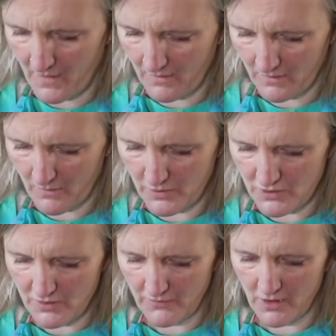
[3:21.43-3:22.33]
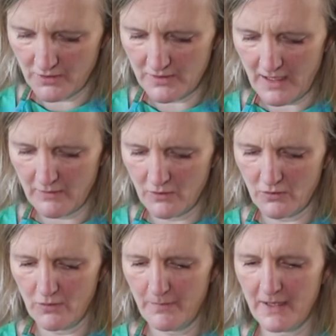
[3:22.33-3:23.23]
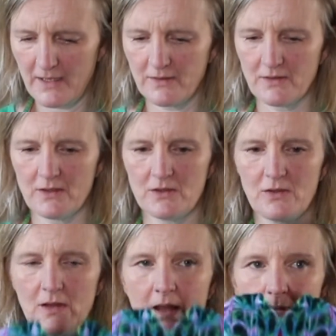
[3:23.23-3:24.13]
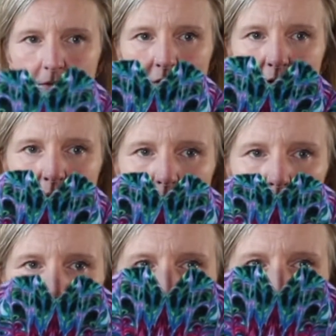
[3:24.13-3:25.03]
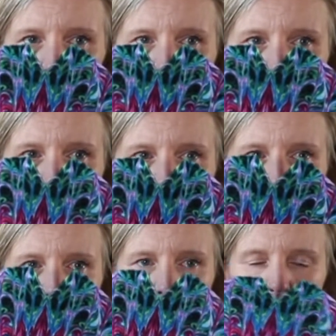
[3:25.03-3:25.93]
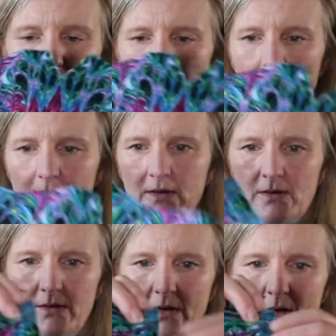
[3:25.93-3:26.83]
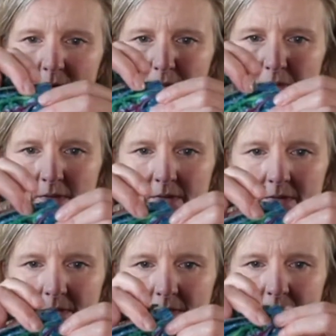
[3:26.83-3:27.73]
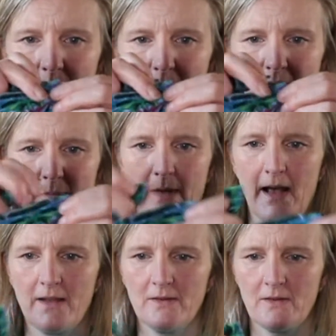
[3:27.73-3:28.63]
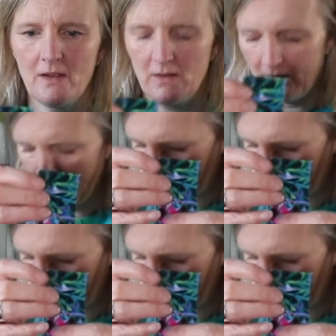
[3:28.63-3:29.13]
So once you've cut out your pieces, you'll have two pieces of the main mask, and then you'll